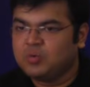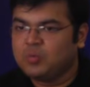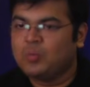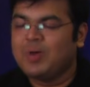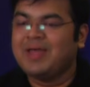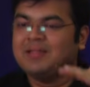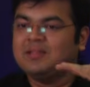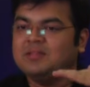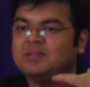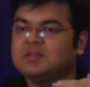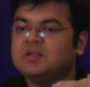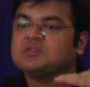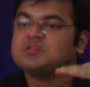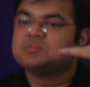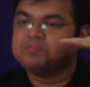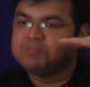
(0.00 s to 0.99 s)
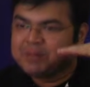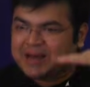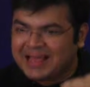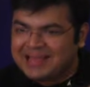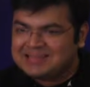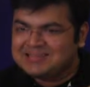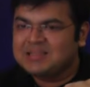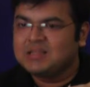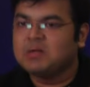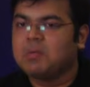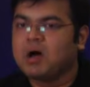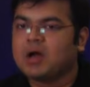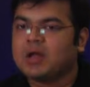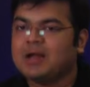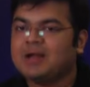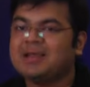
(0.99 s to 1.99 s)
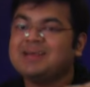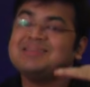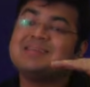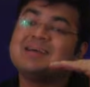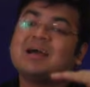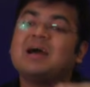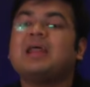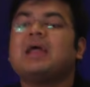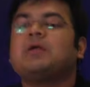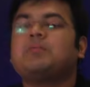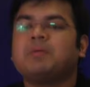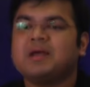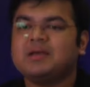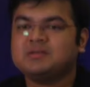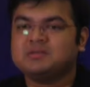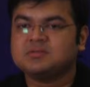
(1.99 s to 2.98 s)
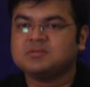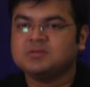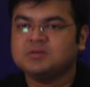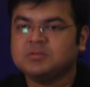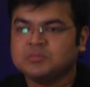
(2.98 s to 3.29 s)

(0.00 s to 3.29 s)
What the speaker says: when the price in the market is the correct price.